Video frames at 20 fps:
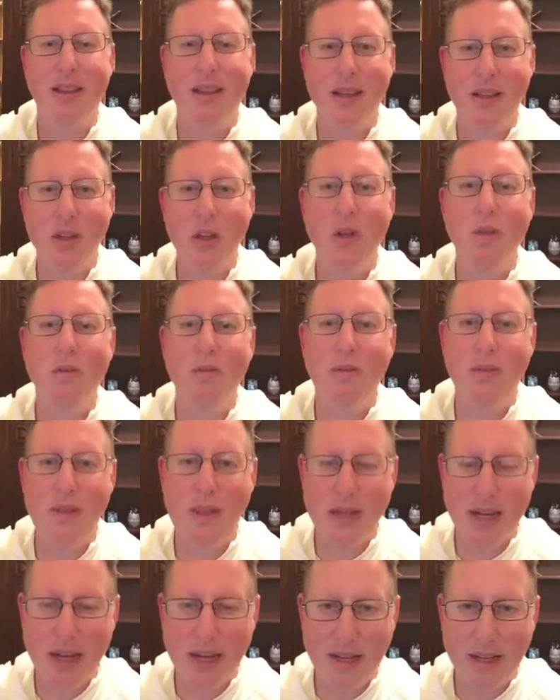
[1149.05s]
then
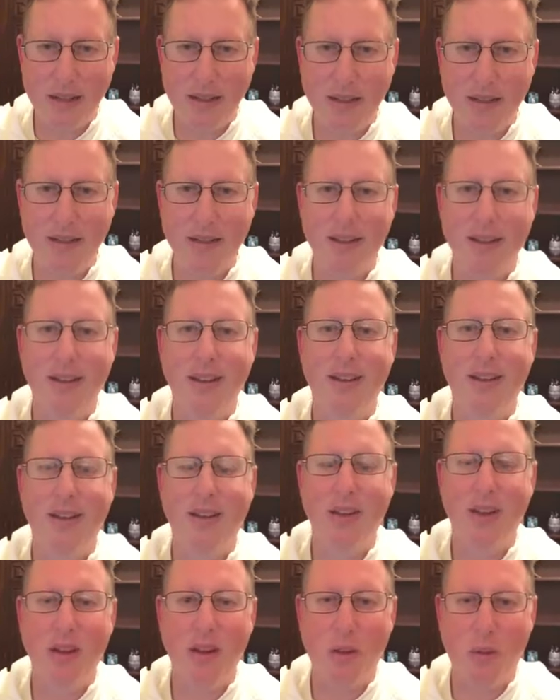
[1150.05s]
you've done
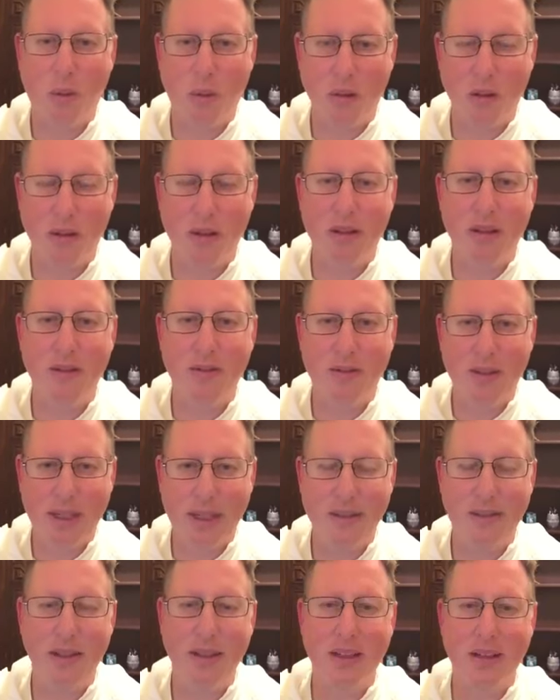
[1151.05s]
the work of
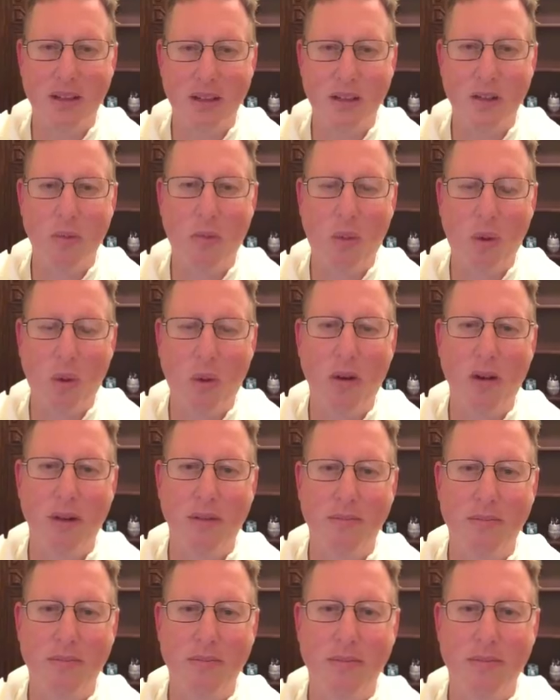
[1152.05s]
giving to the poor.